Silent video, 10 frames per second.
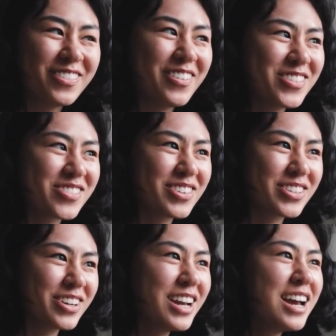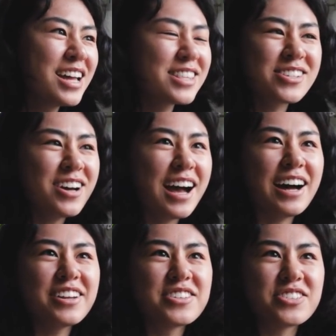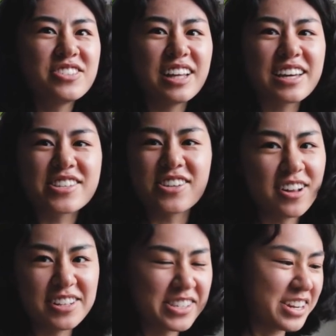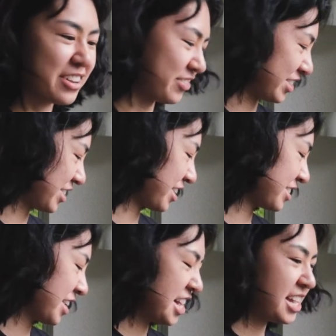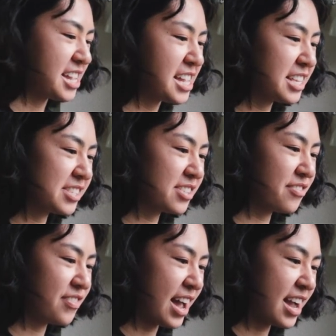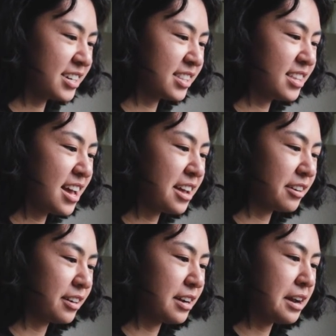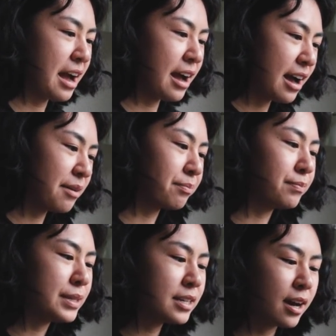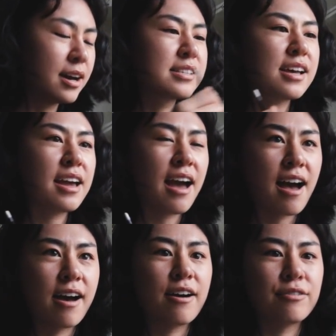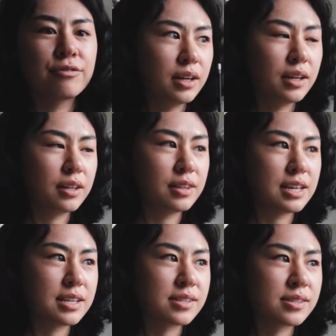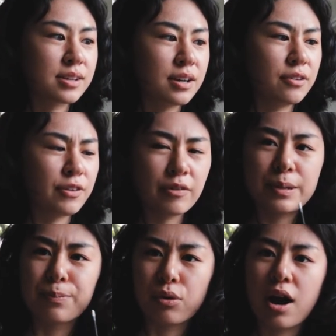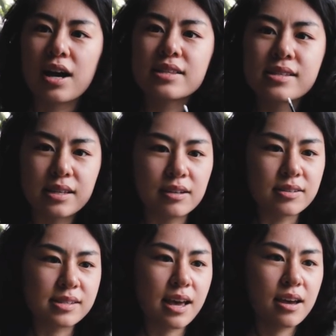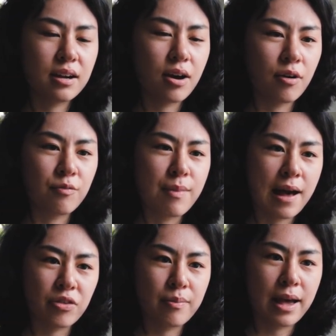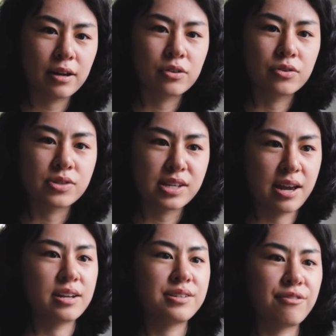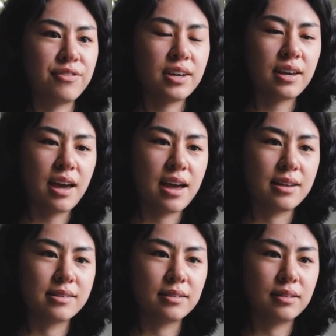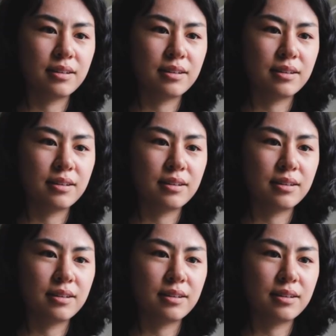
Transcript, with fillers: what was my degree? It's not how to do like solid state physics. It's the fact that because I have this very broad skill set of mathematical, scientific, and